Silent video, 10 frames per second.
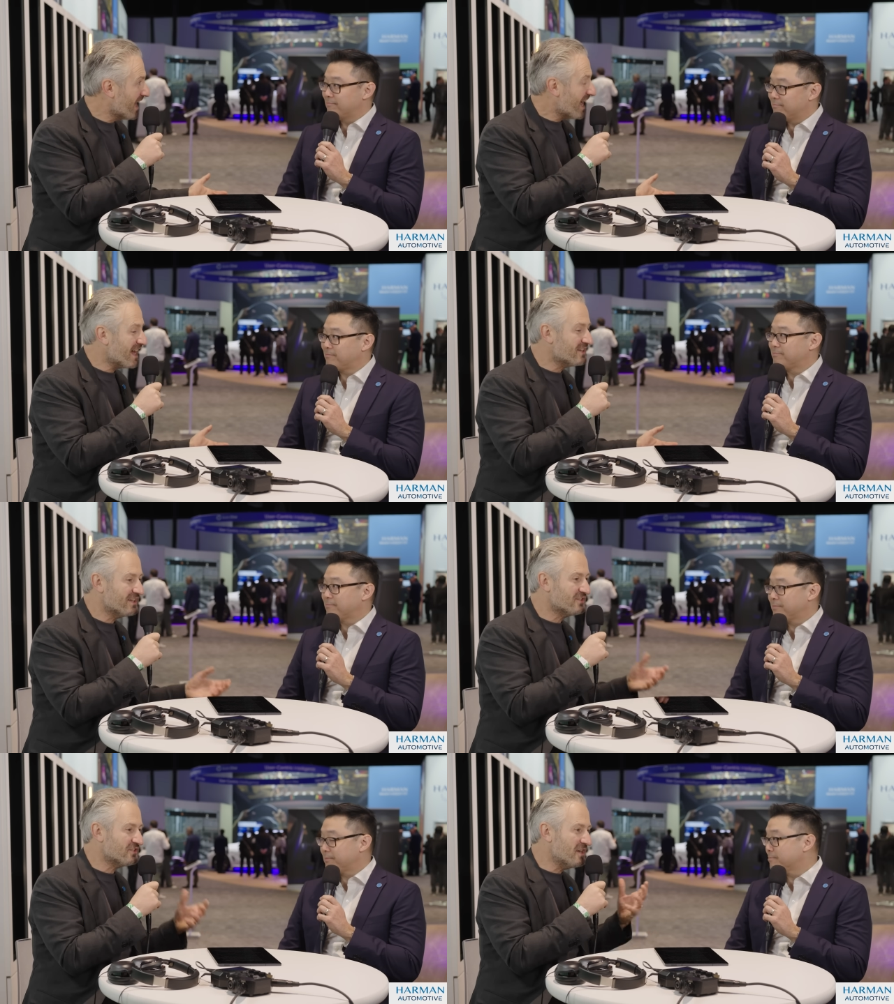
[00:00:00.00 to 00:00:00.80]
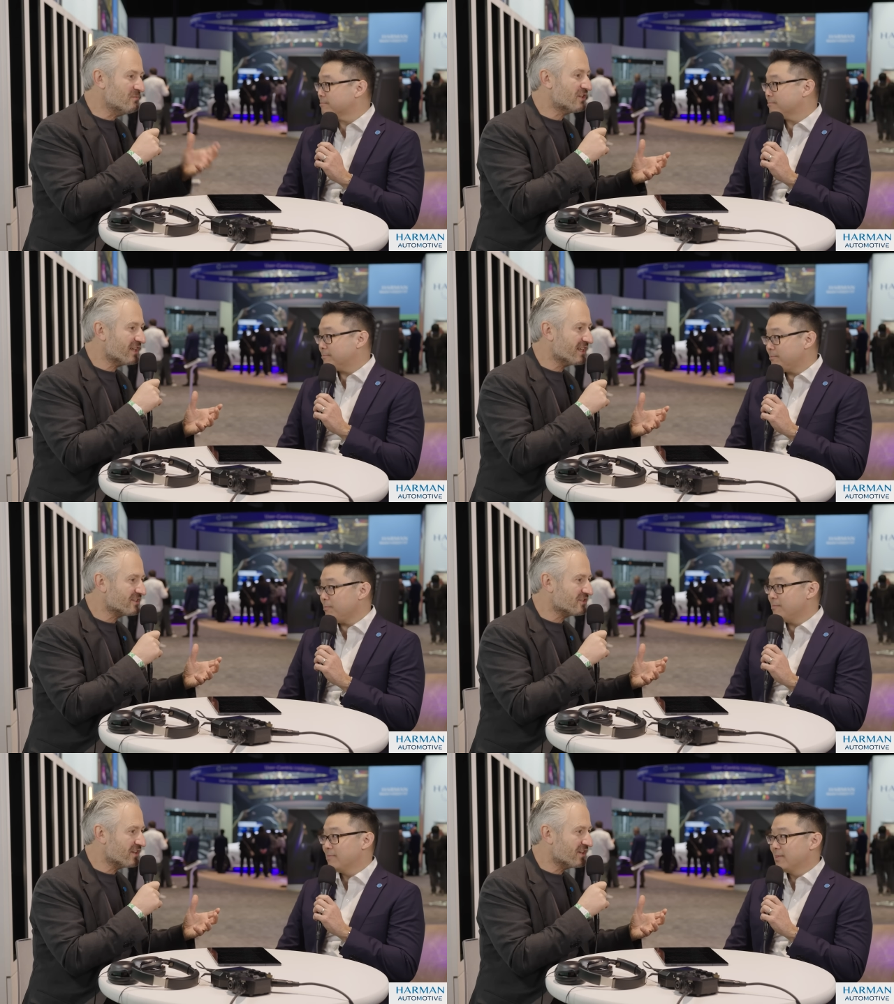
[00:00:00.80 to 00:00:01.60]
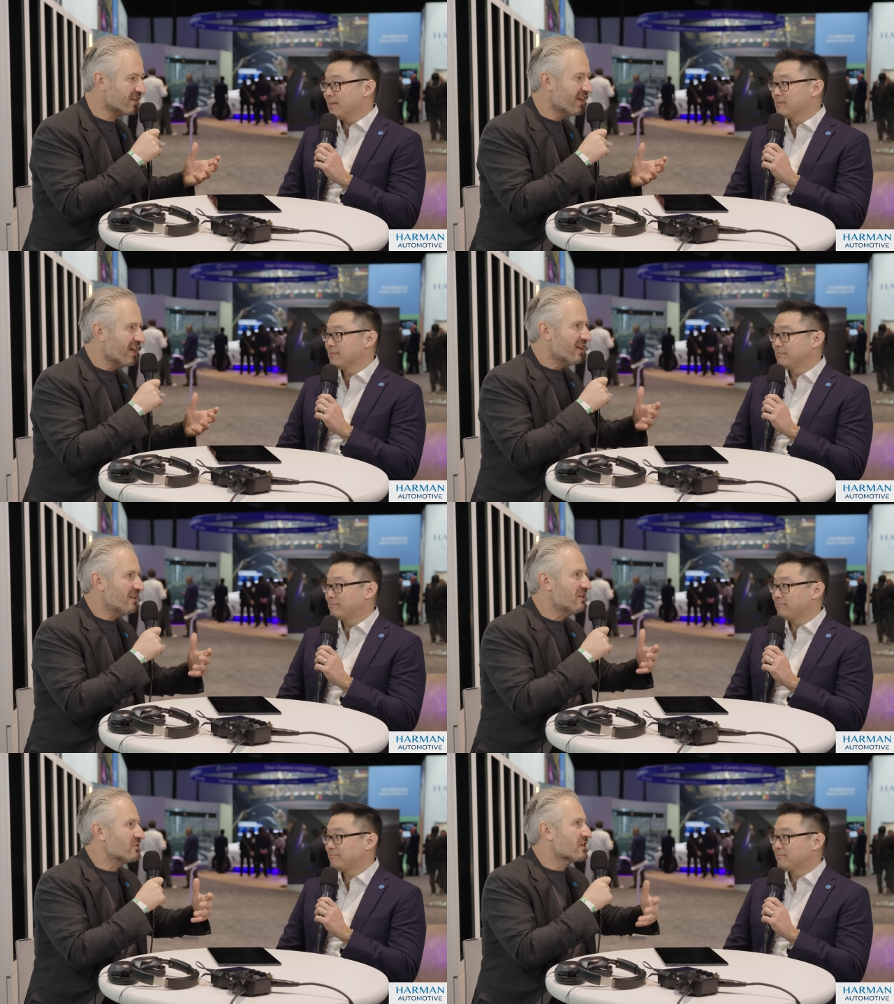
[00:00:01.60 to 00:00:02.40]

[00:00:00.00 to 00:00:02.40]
Speaker 1: And it seems like it's the you know,